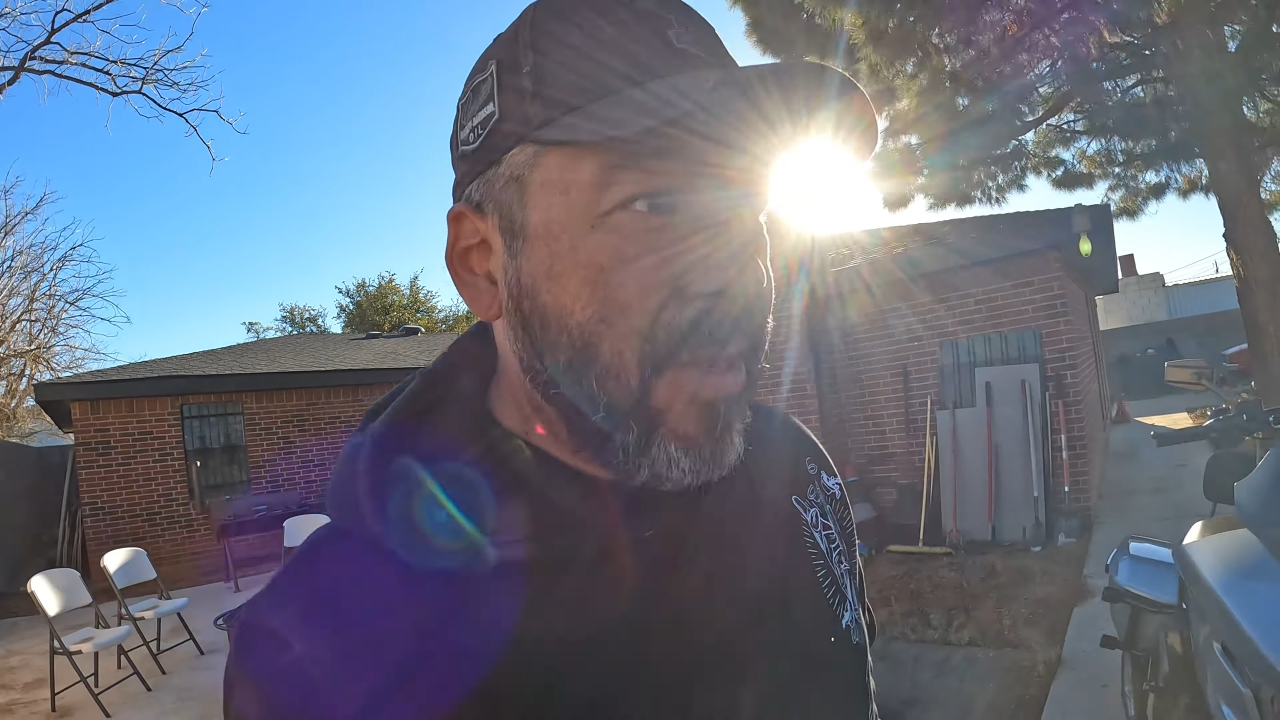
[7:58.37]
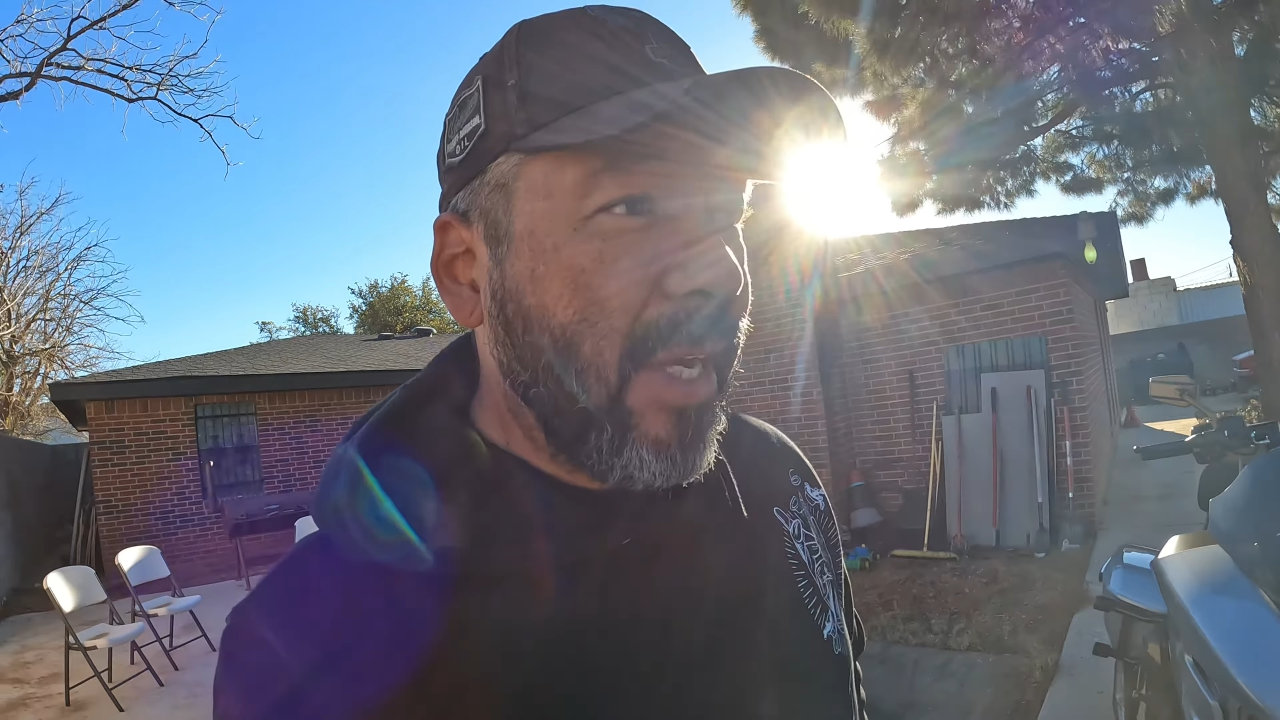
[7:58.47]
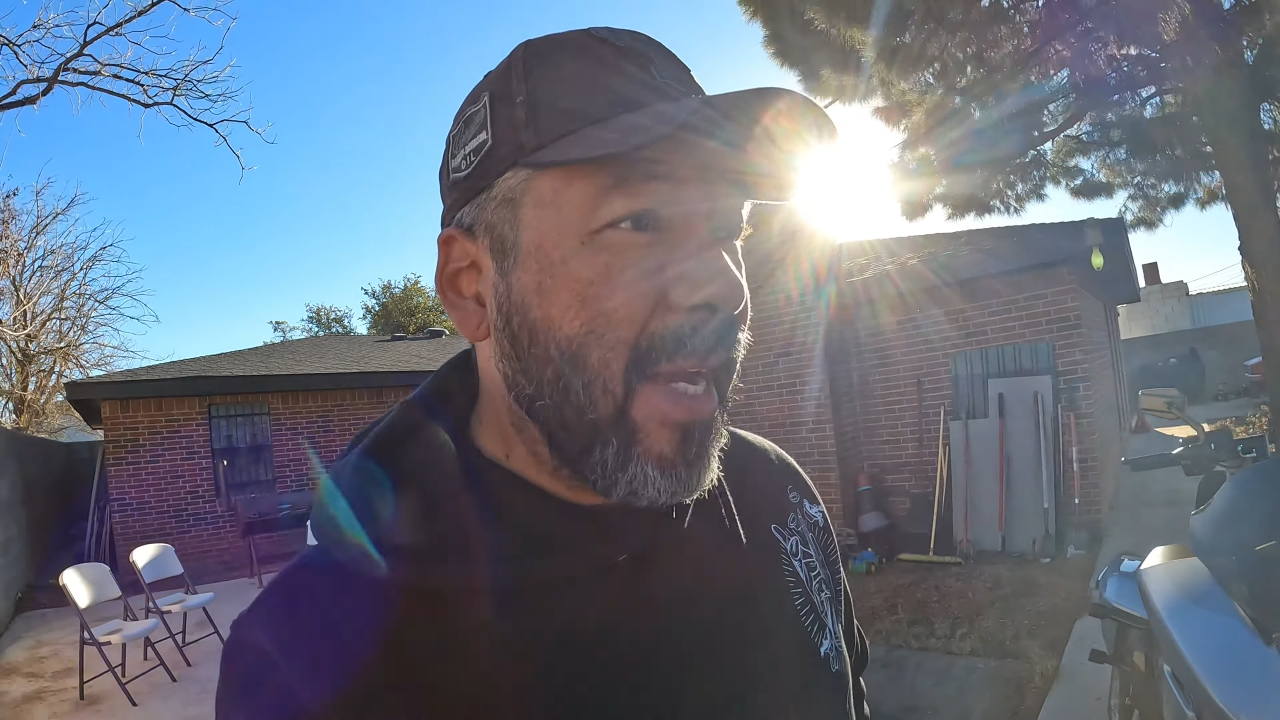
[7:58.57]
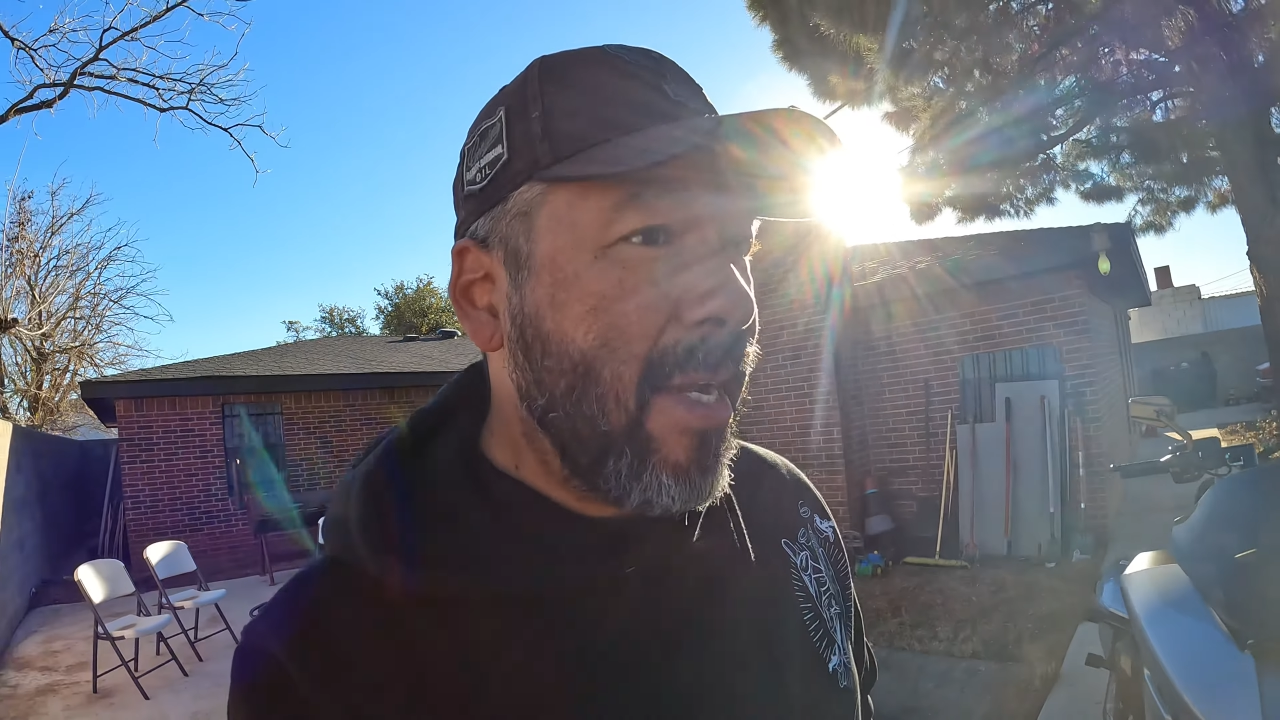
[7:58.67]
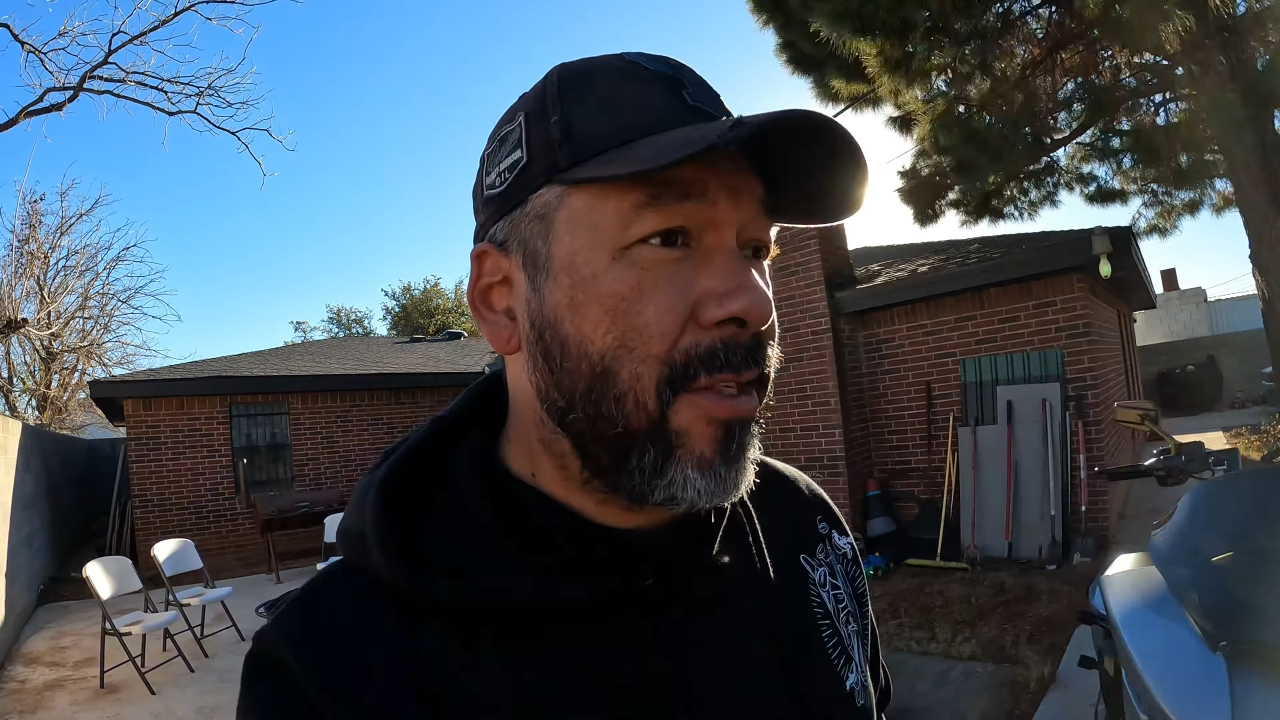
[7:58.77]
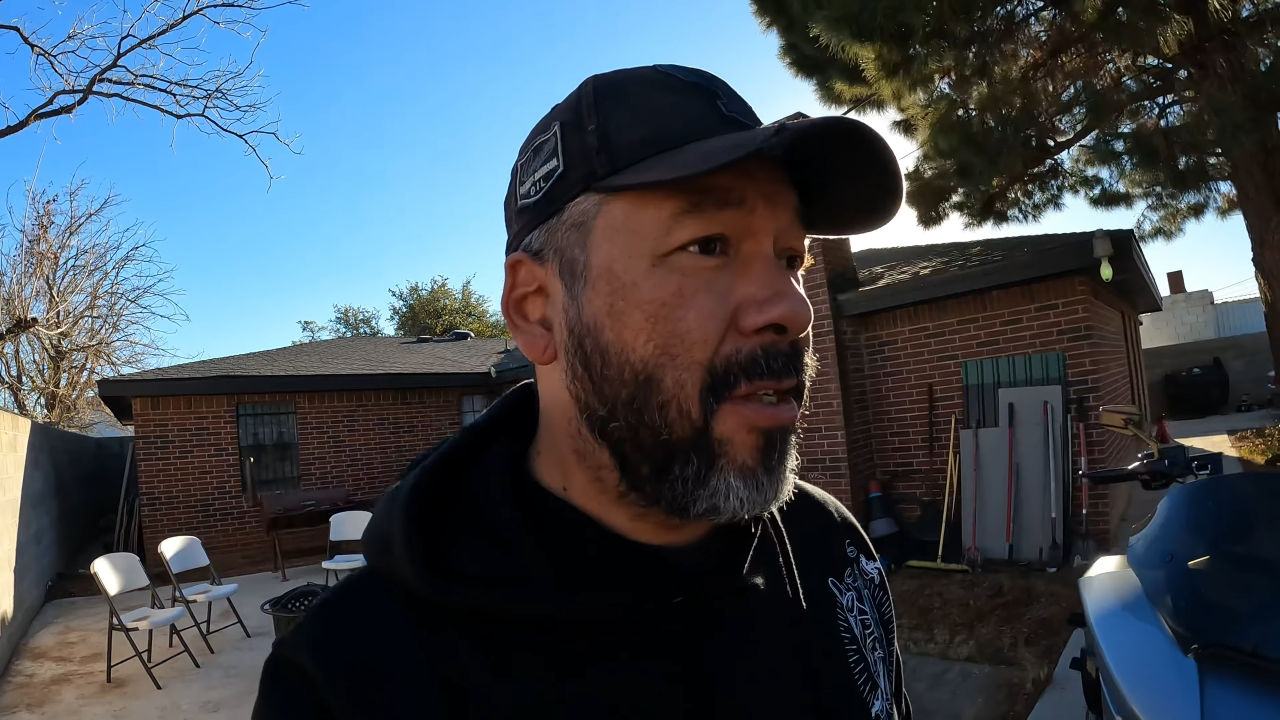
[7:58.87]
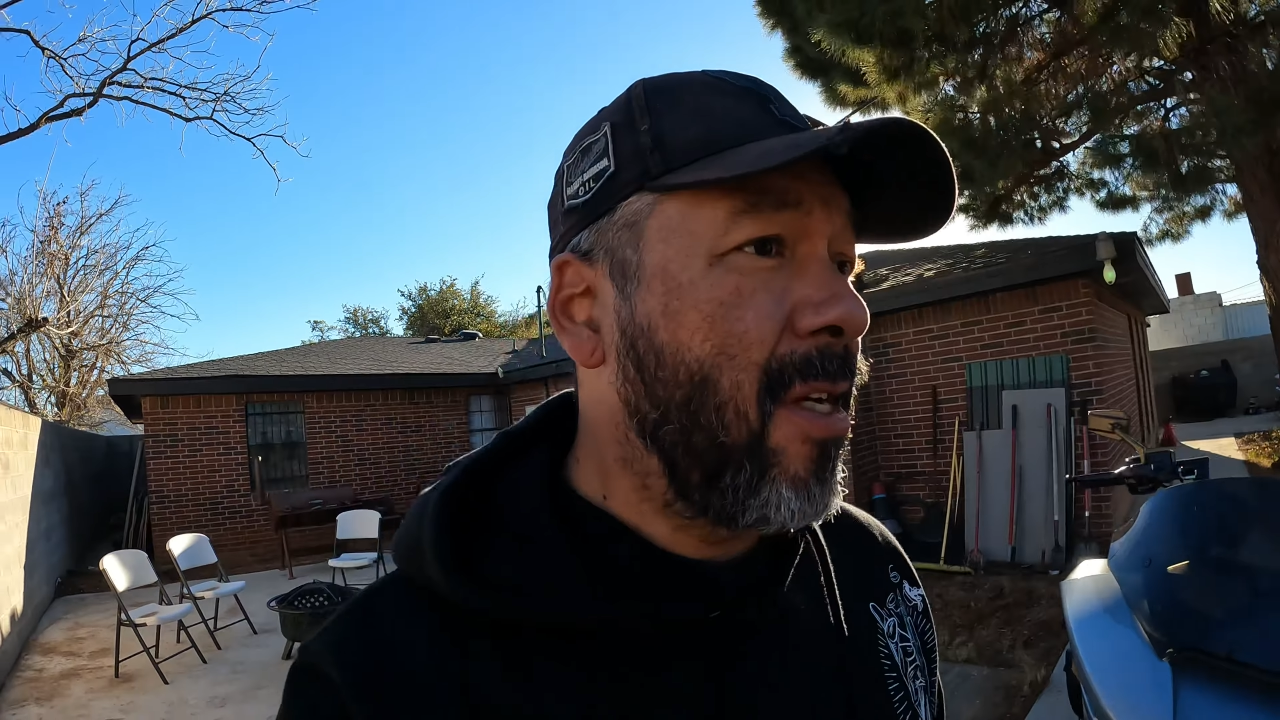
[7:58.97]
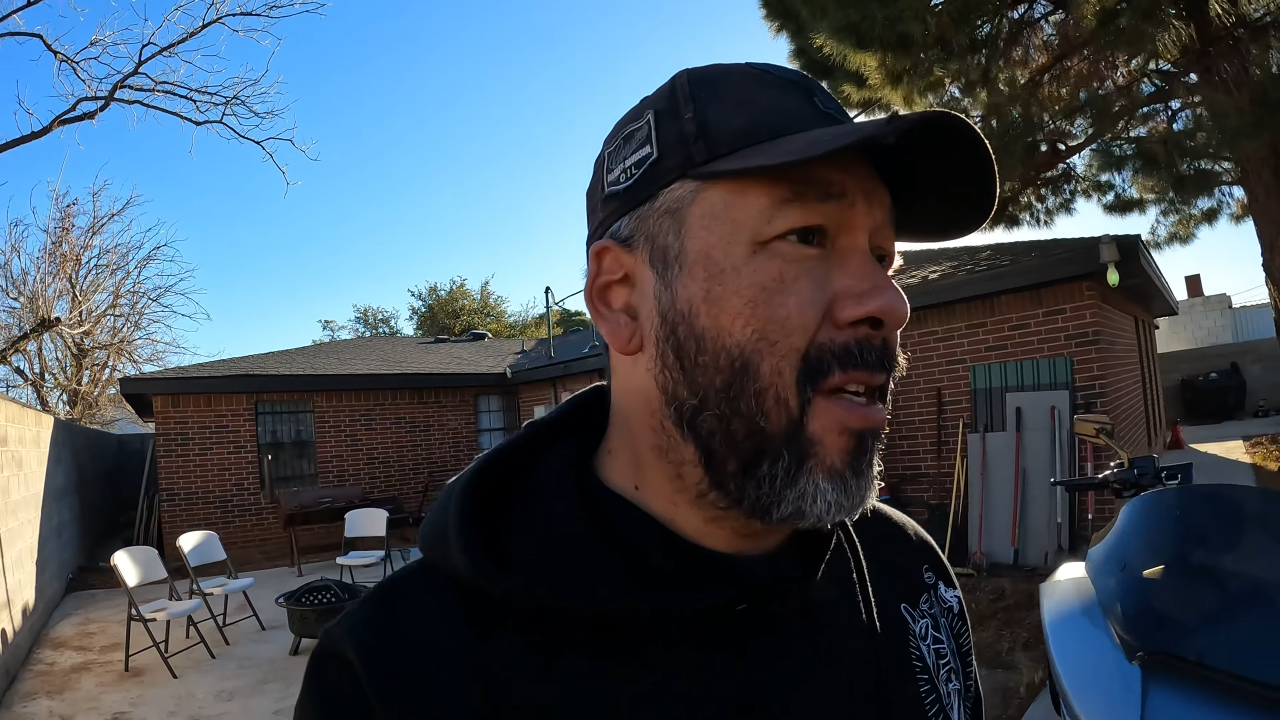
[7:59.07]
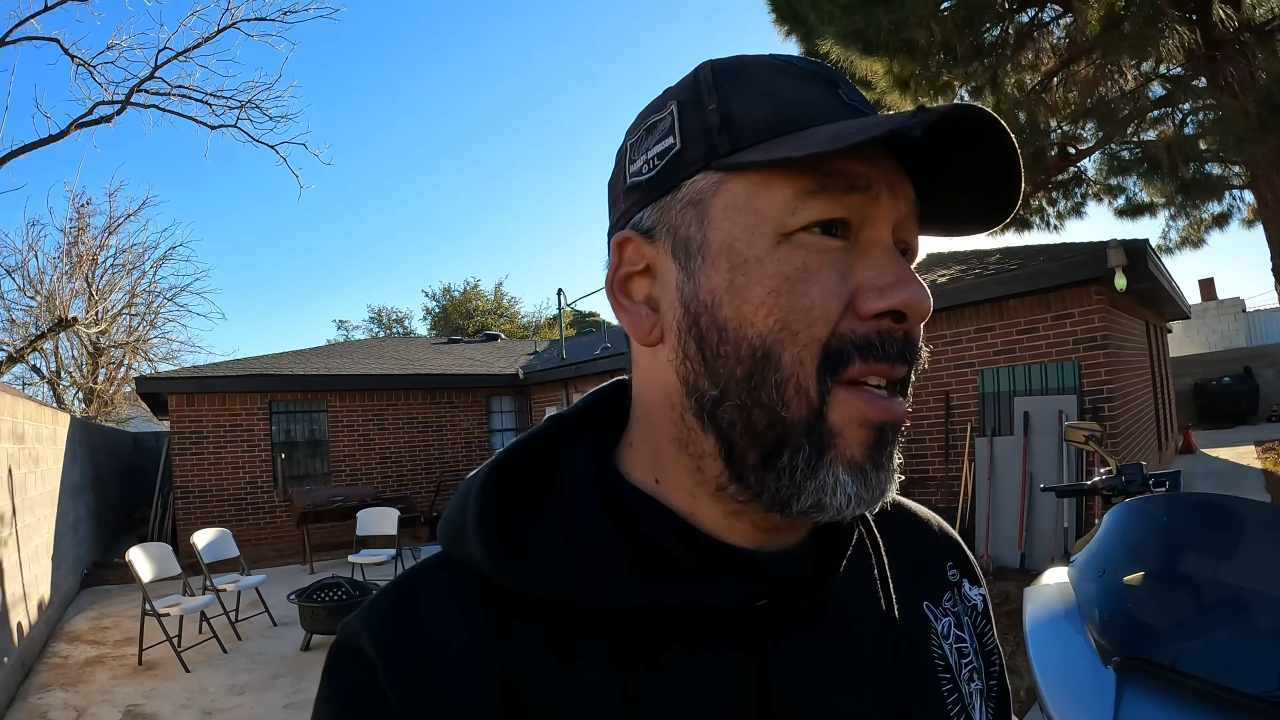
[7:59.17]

you guys,